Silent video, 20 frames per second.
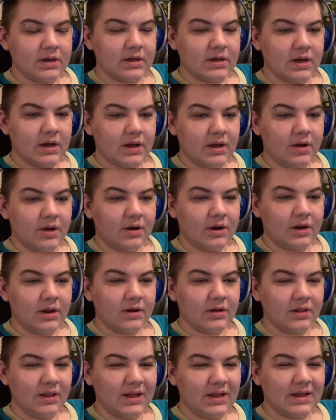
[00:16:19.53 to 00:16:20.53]
I could
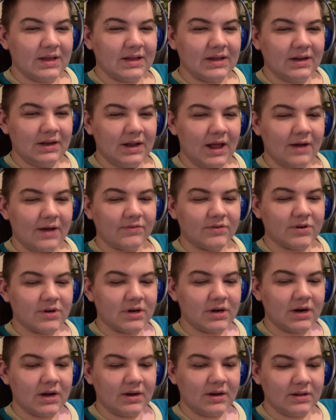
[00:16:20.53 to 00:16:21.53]
hear, like, kid laughter,
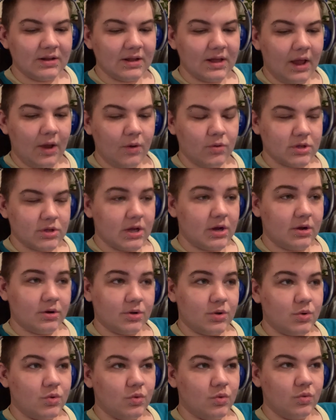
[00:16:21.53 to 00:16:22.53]
and, like, it was, like,
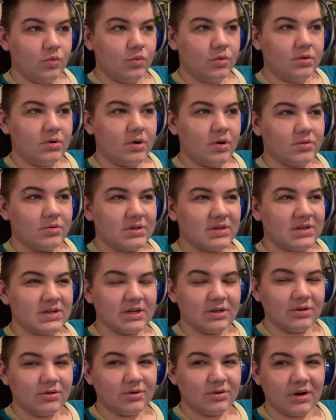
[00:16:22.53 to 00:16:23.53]
two ghost
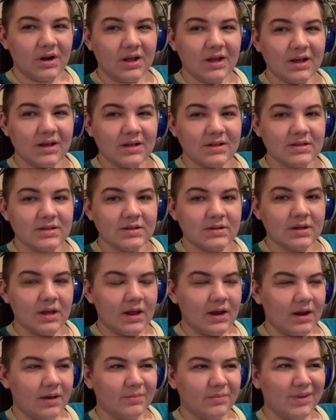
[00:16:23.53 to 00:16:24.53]
children, I guess,
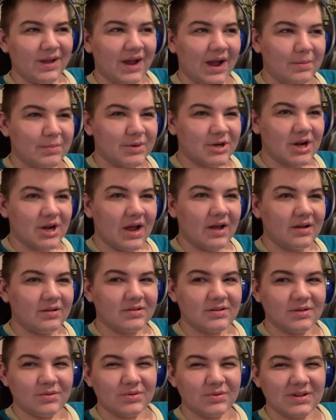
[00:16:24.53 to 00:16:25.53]
and I'm, like, I'm a child,
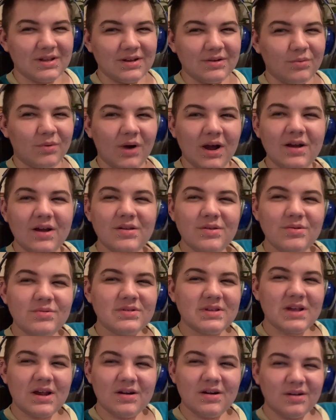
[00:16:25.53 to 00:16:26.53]
so I was, like, why are you
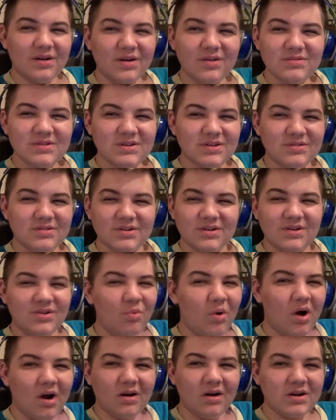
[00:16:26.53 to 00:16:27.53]
scared of ghost children?
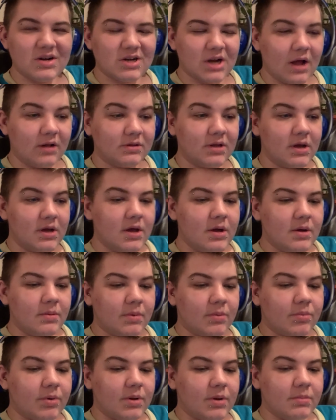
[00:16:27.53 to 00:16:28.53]
You are a child.
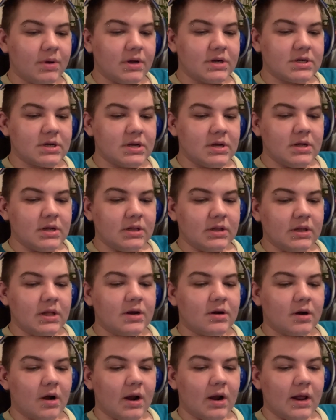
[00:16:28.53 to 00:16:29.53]
But pretty much,
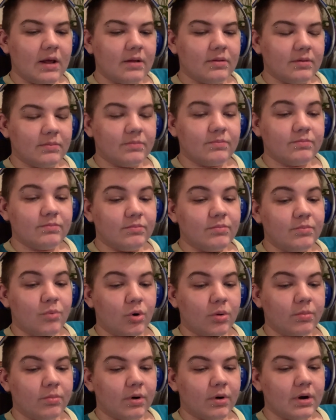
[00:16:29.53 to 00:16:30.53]
later on, the
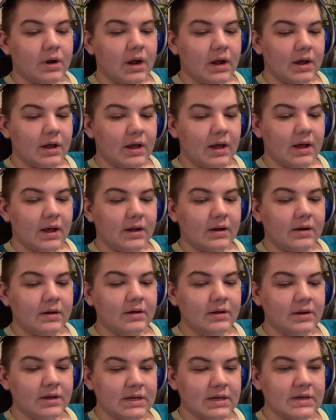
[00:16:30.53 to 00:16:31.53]
important part, I had
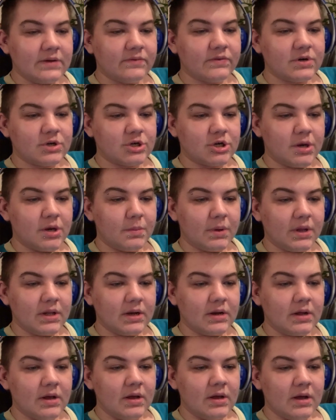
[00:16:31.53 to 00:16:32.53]
a different dream, and
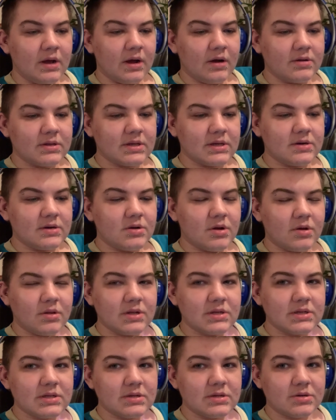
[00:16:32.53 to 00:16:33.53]
I was, like, no,
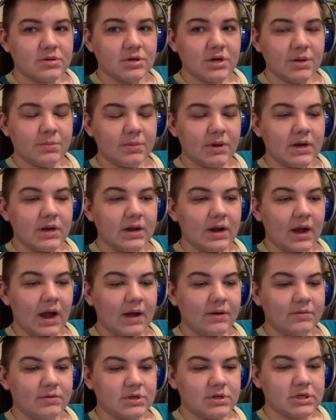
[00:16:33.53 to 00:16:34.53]
this is a dream, and a guy
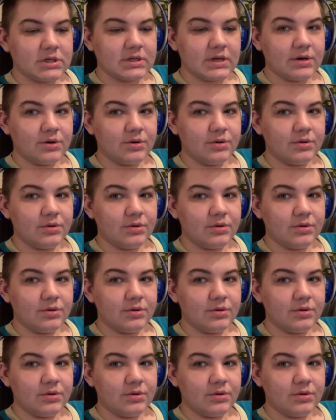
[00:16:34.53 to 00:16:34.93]
was just, like,